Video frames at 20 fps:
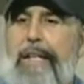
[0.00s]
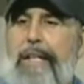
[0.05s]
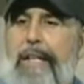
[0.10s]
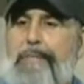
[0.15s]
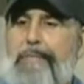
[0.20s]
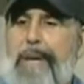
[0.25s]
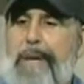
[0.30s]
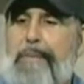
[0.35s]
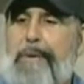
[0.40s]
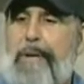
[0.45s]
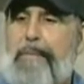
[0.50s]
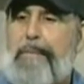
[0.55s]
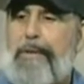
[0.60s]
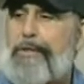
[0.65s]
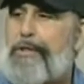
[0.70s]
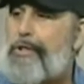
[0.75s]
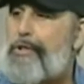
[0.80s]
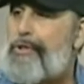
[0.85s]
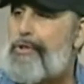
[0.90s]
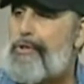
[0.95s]
maybe a
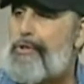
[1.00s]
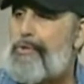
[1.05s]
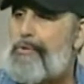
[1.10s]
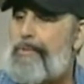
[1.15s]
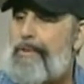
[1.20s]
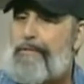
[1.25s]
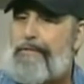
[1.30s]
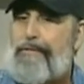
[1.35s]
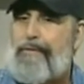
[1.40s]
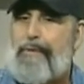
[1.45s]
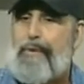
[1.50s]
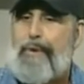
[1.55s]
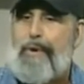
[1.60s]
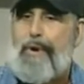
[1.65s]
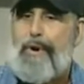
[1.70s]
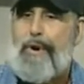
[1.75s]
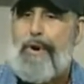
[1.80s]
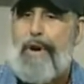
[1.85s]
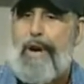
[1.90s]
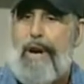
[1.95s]
month or 2
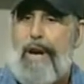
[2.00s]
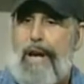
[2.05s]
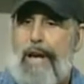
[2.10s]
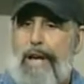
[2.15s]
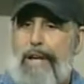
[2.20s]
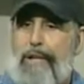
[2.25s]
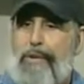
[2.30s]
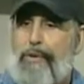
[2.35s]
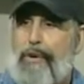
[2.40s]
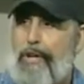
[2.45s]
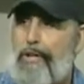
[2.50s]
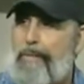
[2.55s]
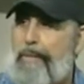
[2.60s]
before, and he talked to